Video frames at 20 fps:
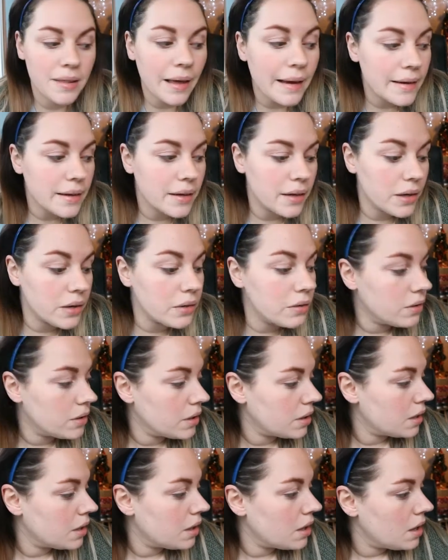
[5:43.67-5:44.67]
thank you.
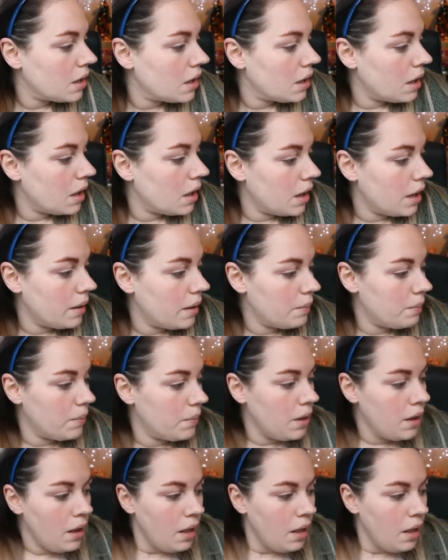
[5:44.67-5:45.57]
The